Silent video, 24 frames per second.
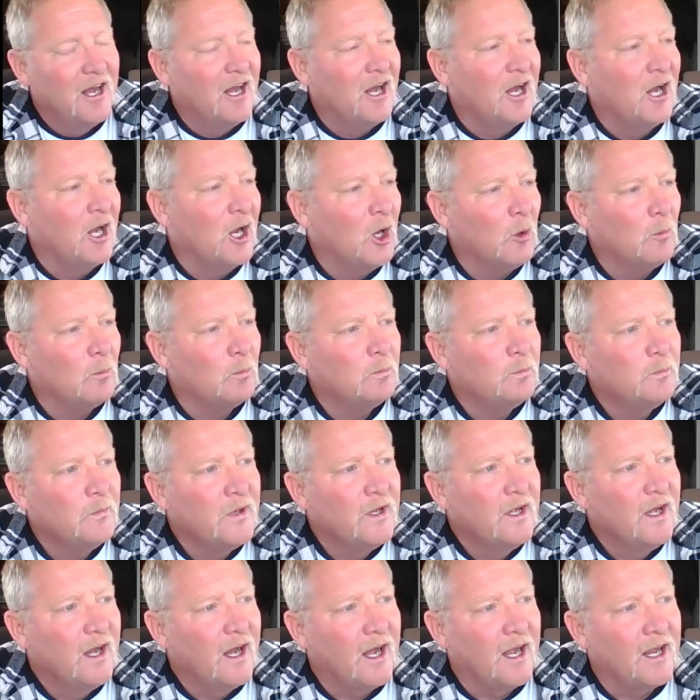um,
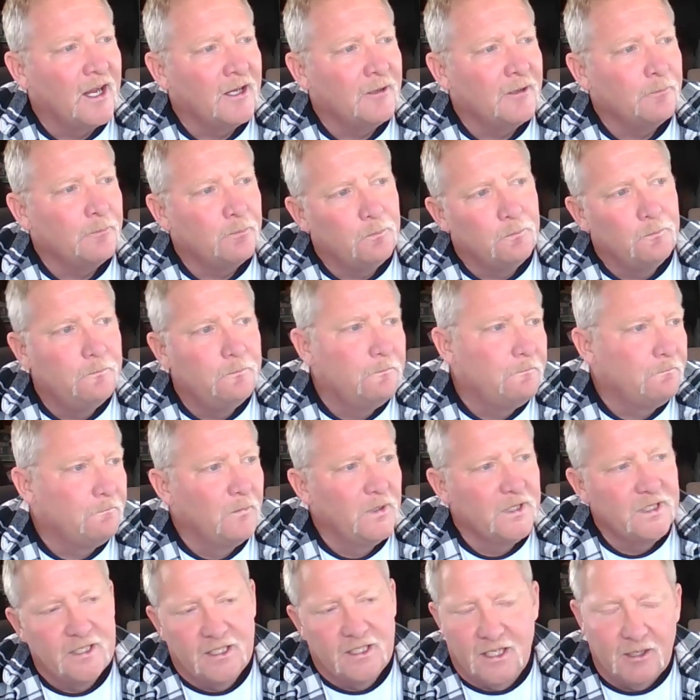I
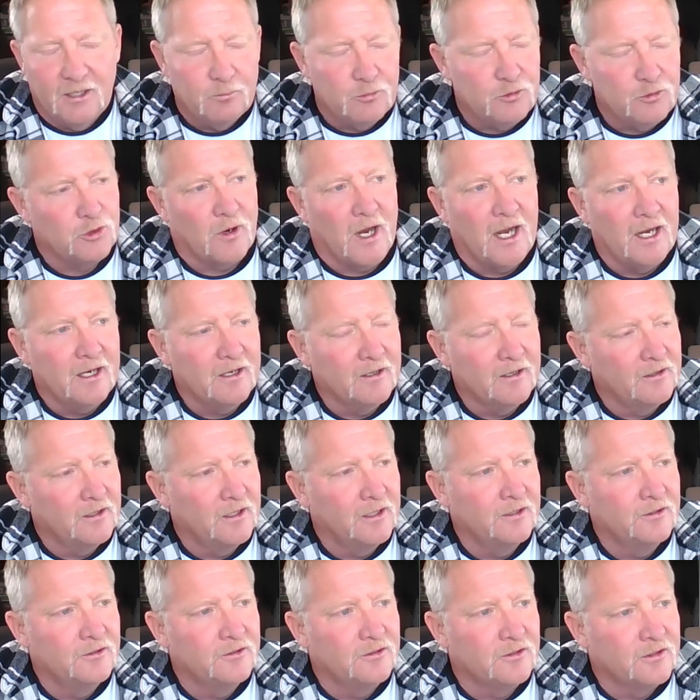keep track of
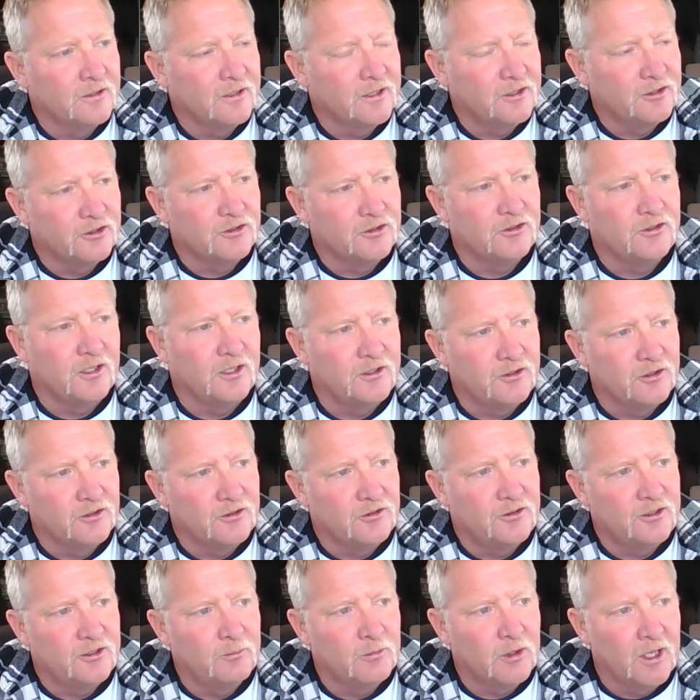things. And it just
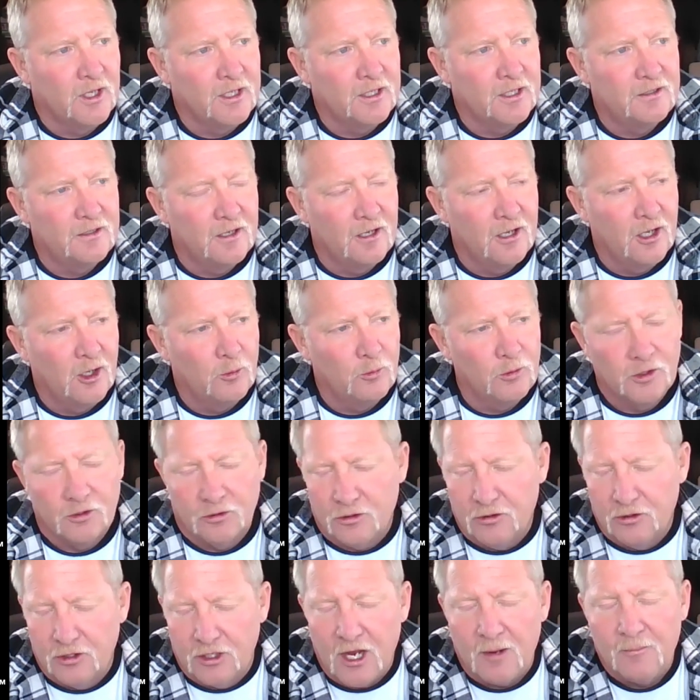seemed like we
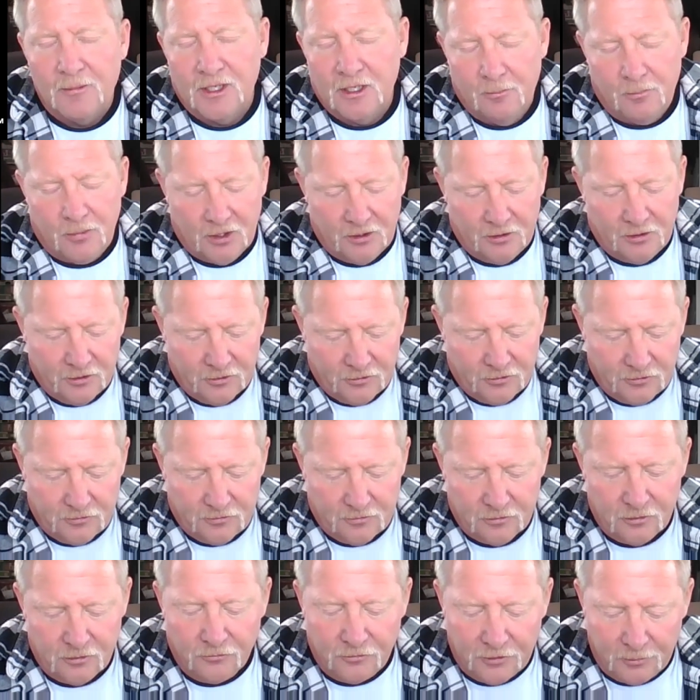were coming up on
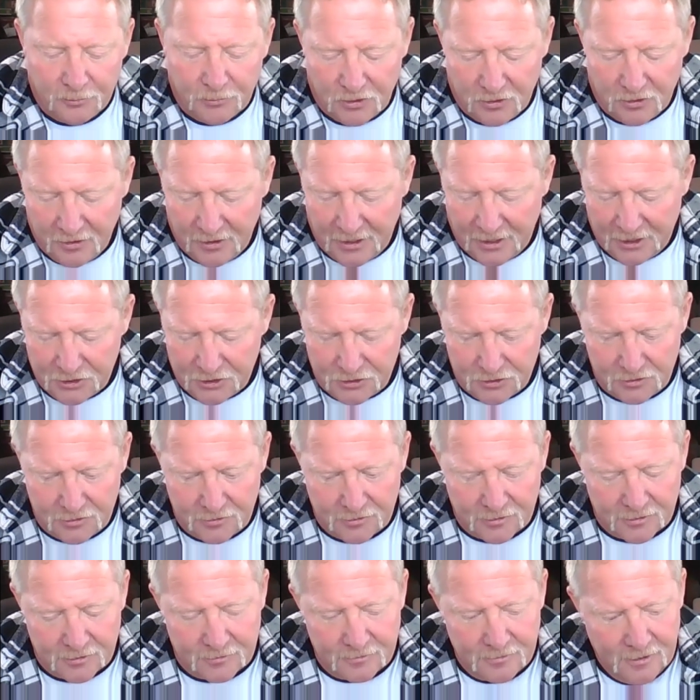this November
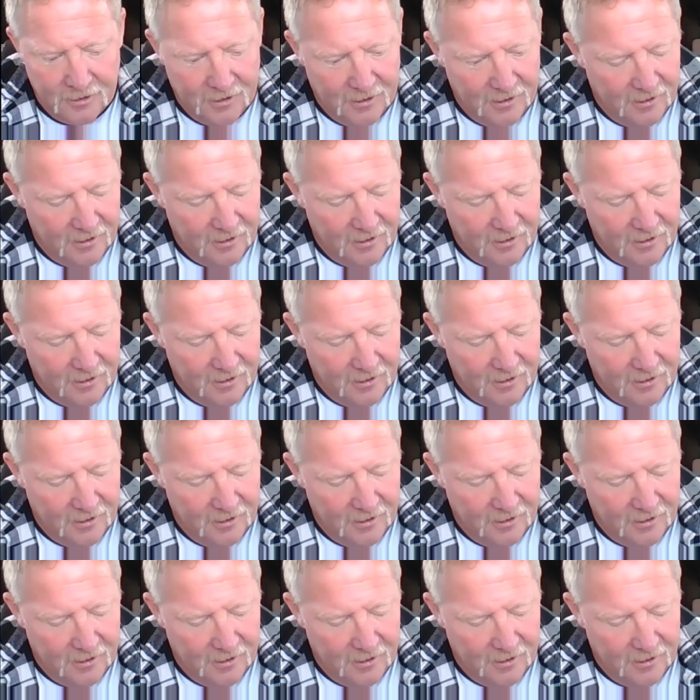election, and